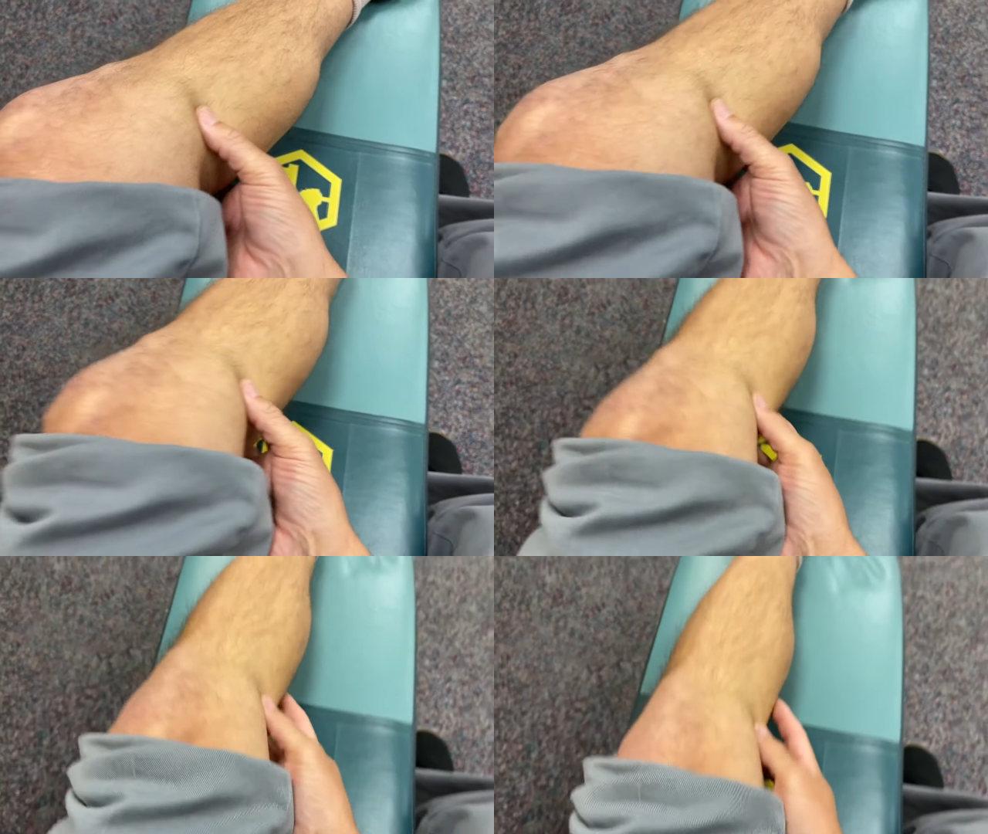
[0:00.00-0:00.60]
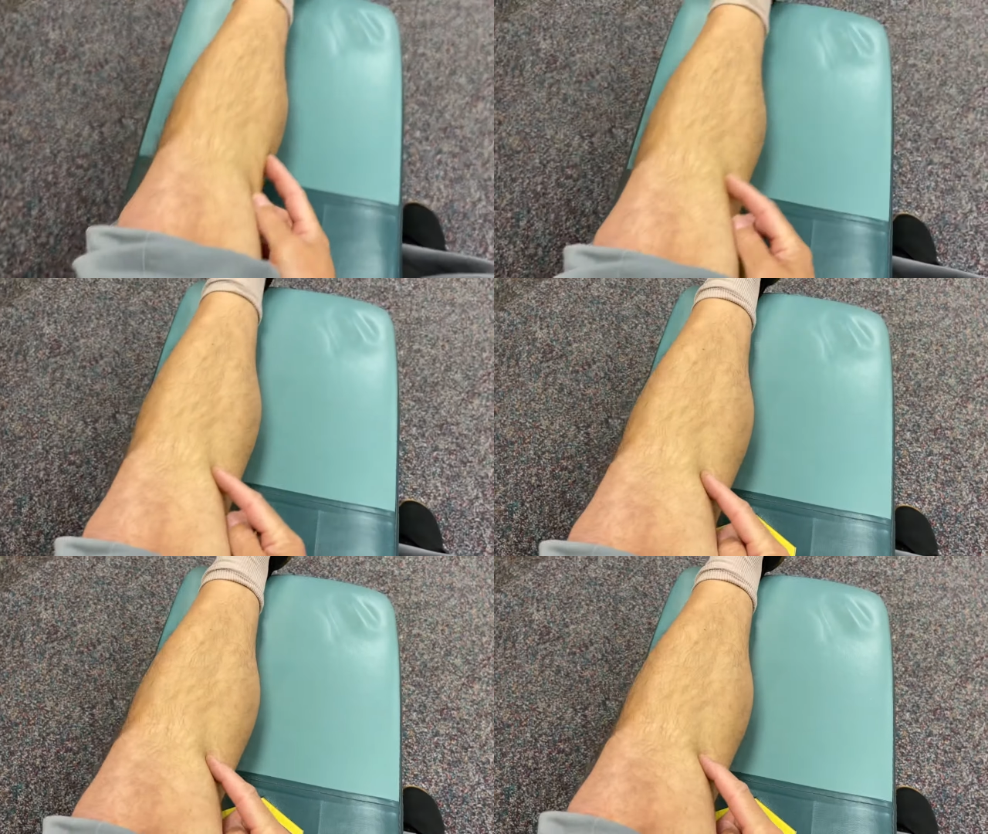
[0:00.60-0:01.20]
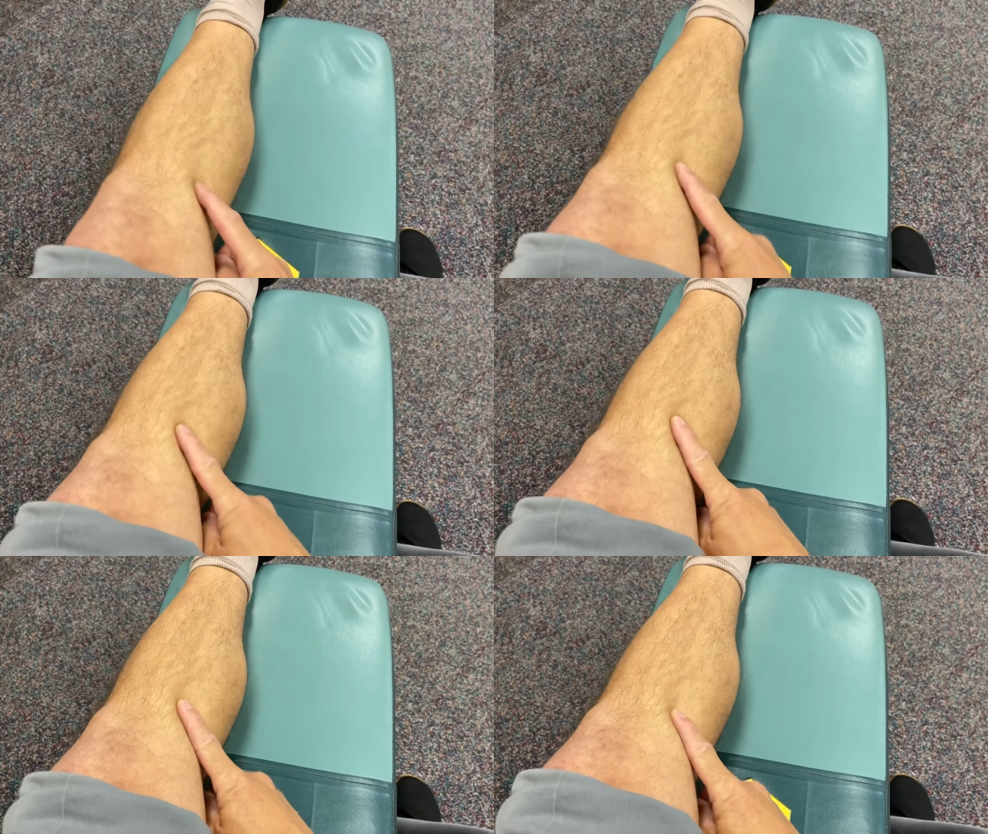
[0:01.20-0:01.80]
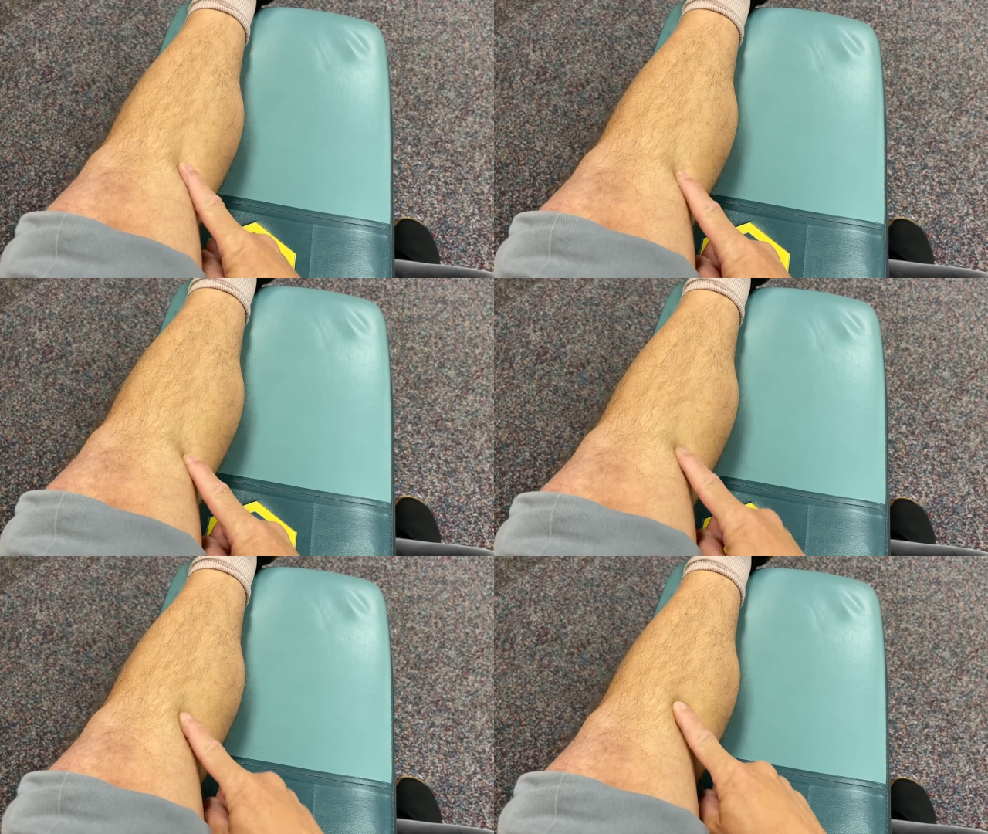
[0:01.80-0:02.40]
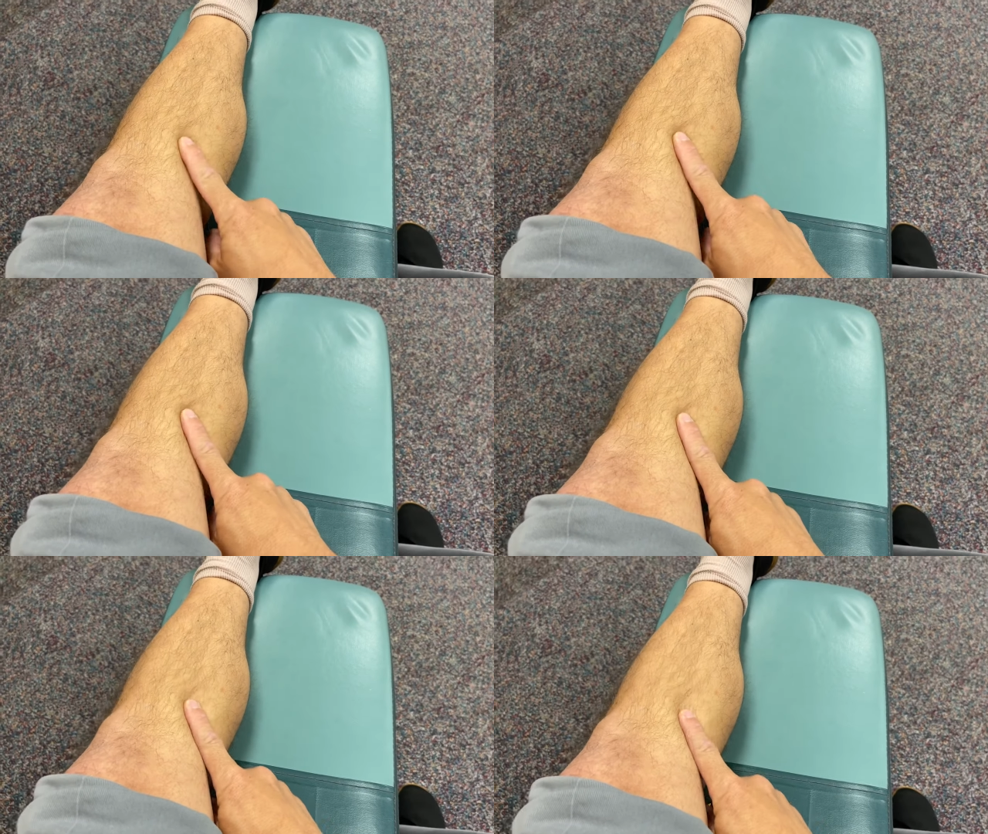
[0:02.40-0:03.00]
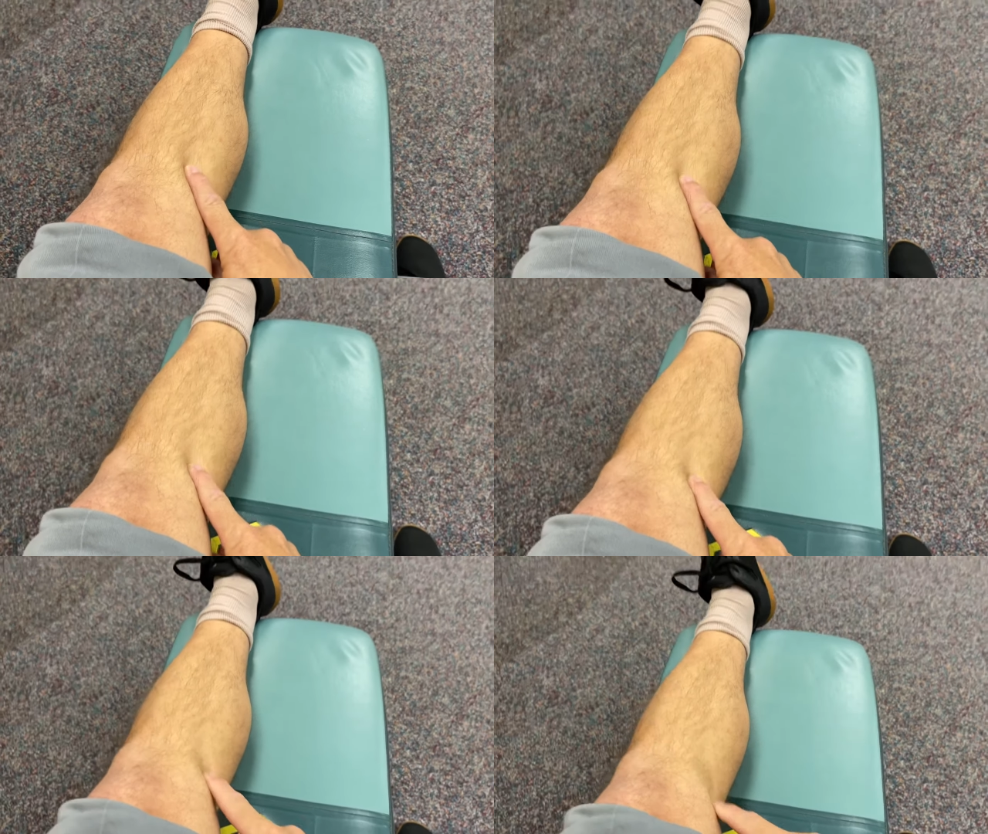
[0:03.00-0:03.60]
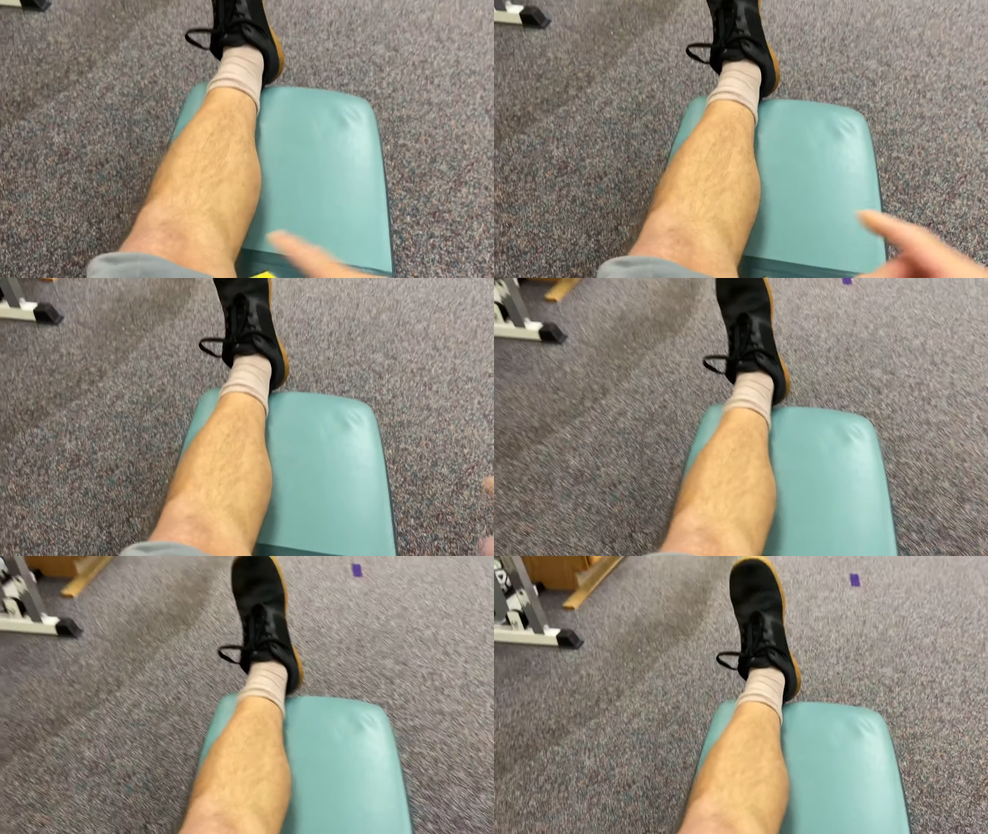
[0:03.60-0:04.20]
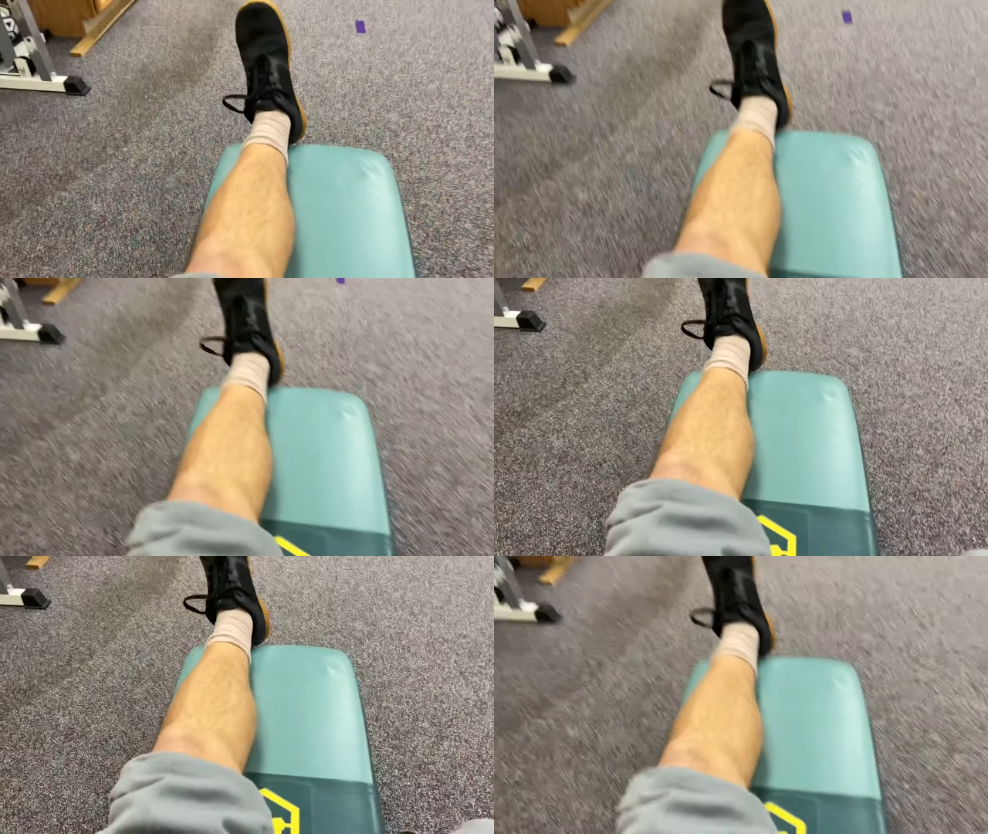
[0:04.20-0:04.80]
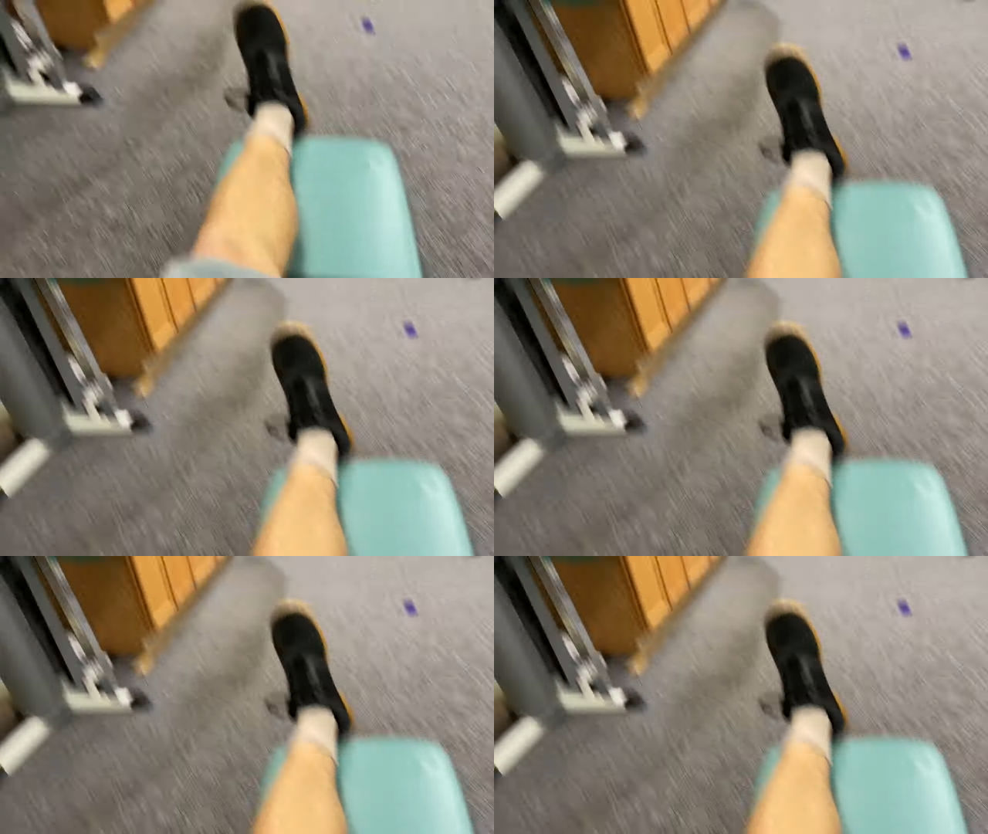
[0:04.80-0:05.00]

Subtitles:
Nobody's mouth can be seen.